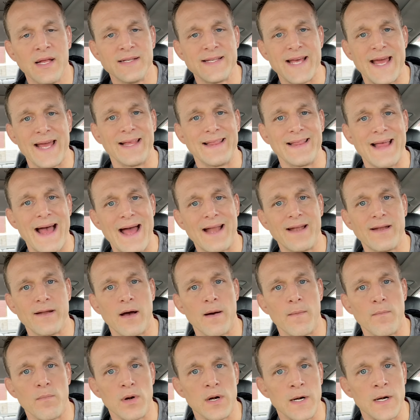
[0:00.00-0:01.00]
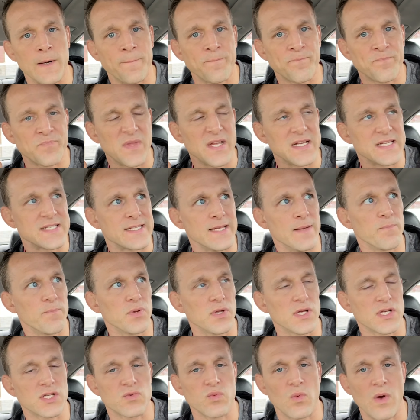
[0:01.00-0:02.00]
Take that number. The
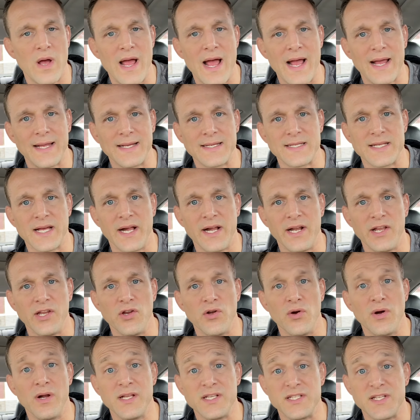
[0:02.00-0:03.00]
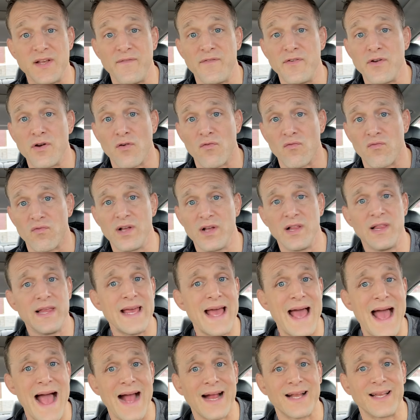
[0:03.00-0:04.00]
simplest way I can tell you to do it is if you're really
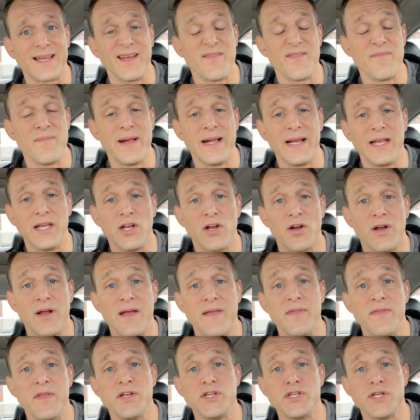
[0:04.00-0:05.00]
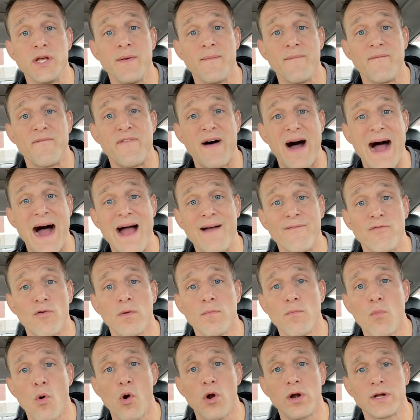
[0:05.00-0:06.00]
active, meaning you're in the gym five or
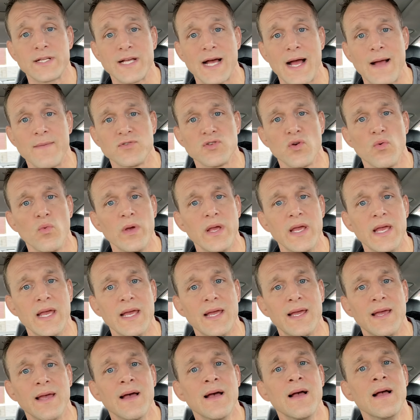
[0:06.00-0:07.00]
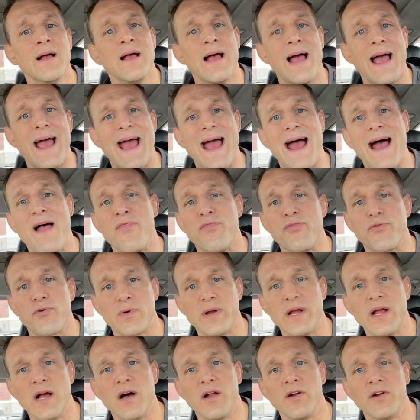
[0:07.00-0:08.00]
more times a week, add
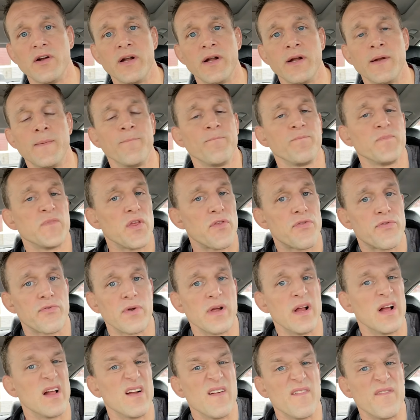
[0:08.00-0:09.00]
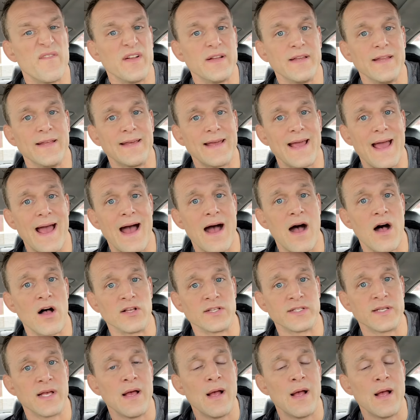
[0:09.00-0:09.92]
300 to 350 cals.